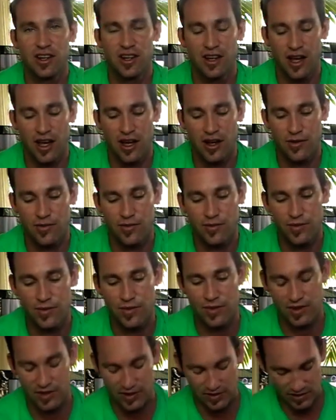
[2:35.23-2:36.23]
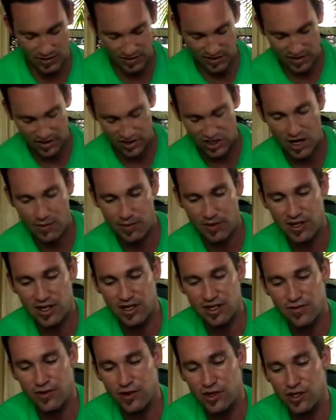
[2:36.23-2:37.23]
because it's the
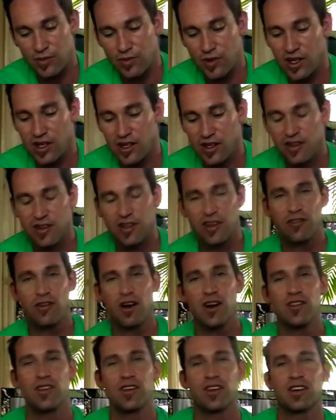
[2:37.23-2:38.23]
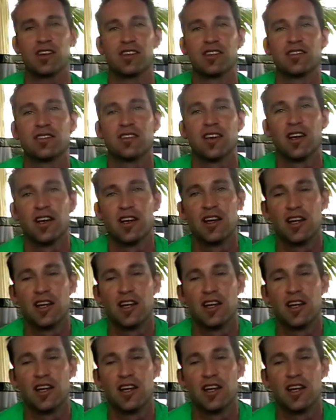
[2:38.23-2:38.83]
Japanese version, but the great thing is